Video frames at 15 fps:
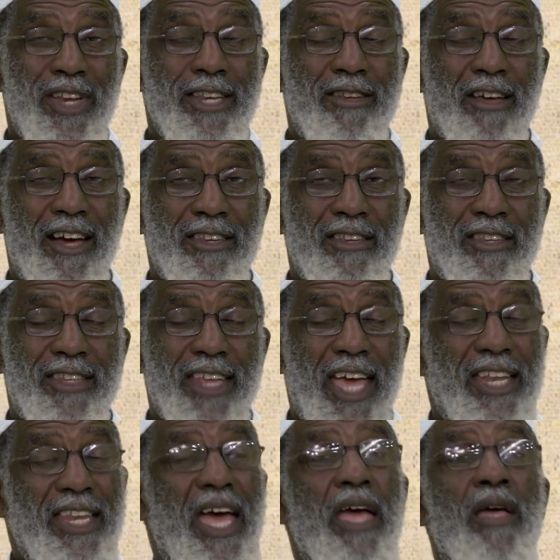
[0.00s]
We need to
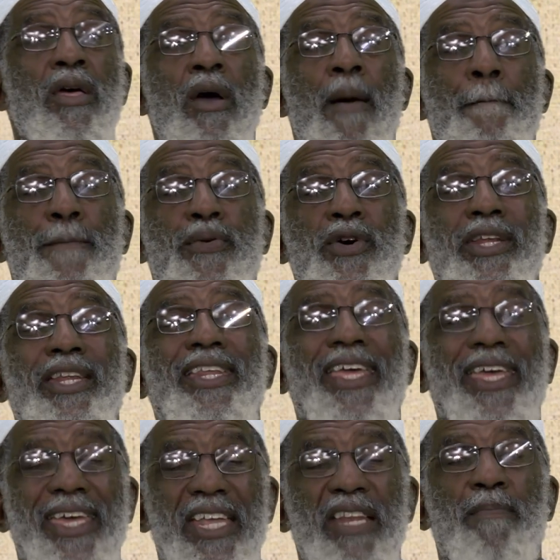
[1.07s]
understand that, put
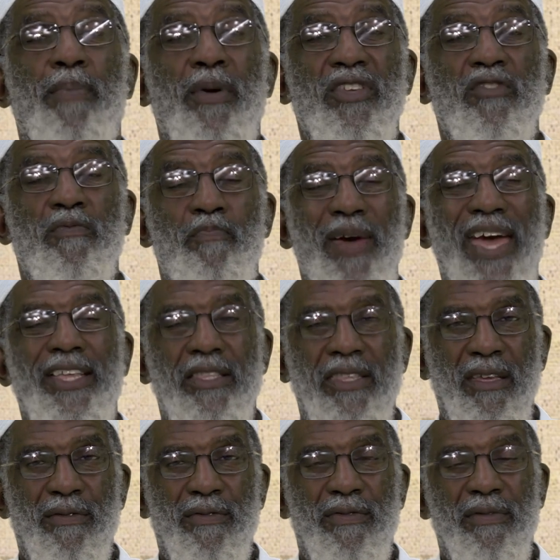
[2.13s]
it in
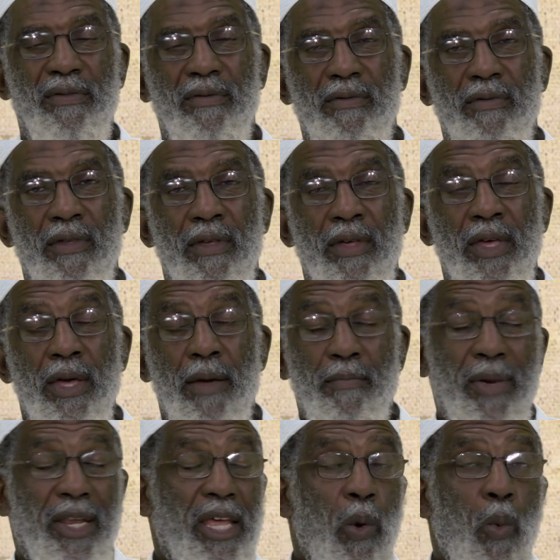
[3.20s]
perspective,
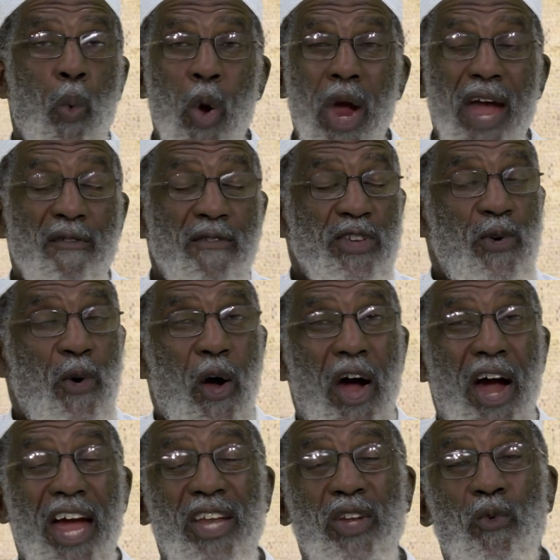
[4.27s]
meaning wherever
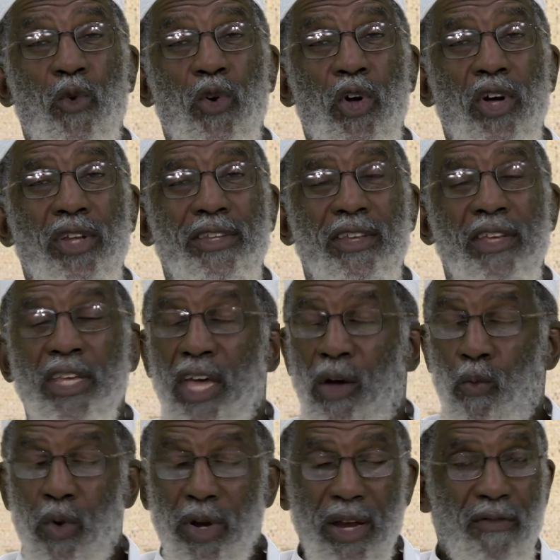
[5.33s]
you are in the world,
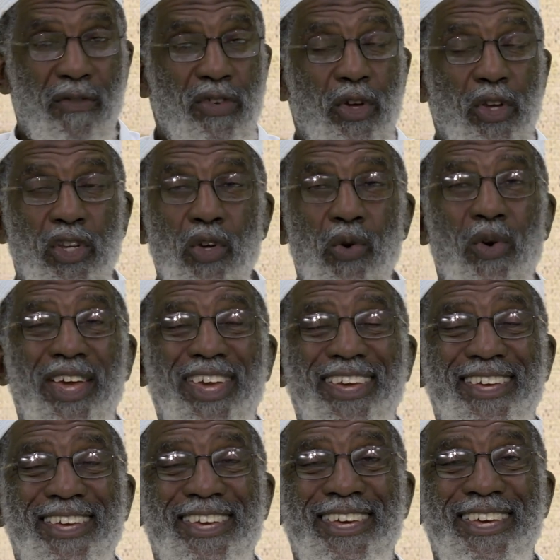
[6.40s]
whatever you're
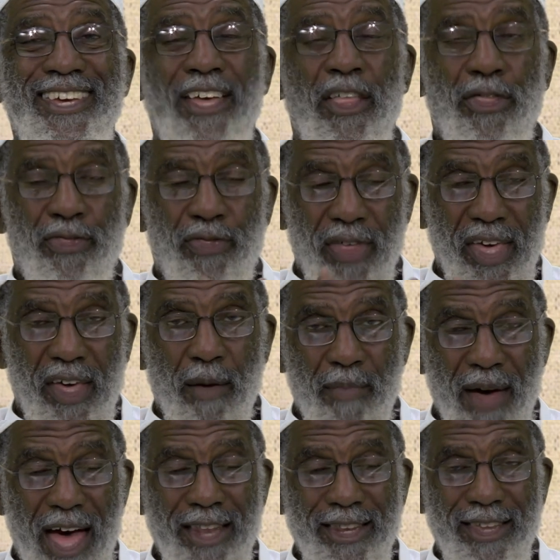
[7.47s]
doing,
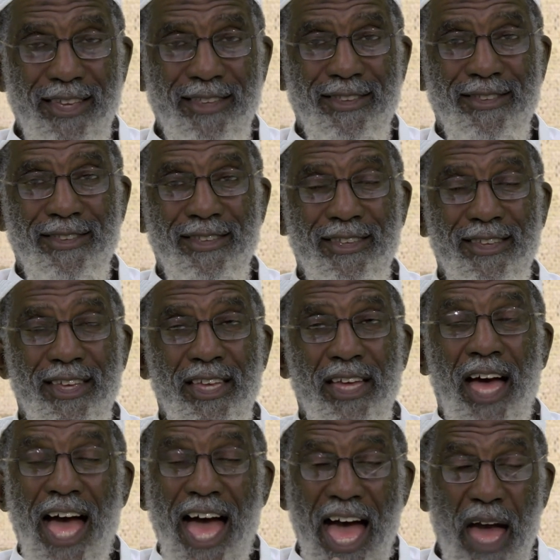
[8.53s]
think about this.
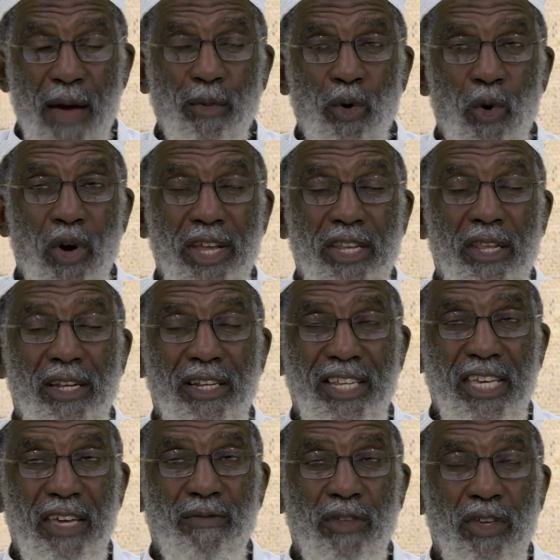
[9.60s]
I'm going
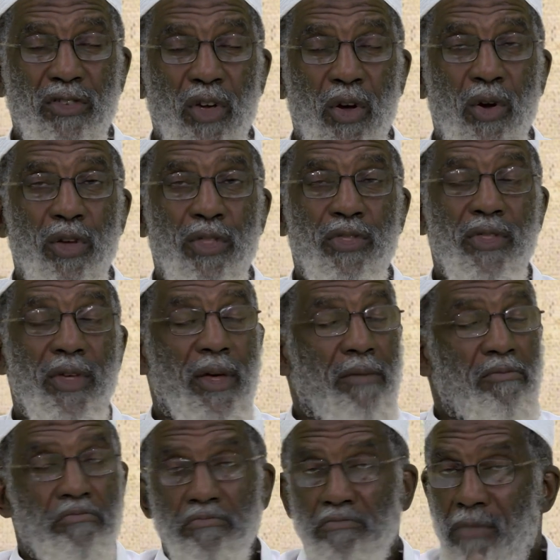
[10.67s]
to leave this earth.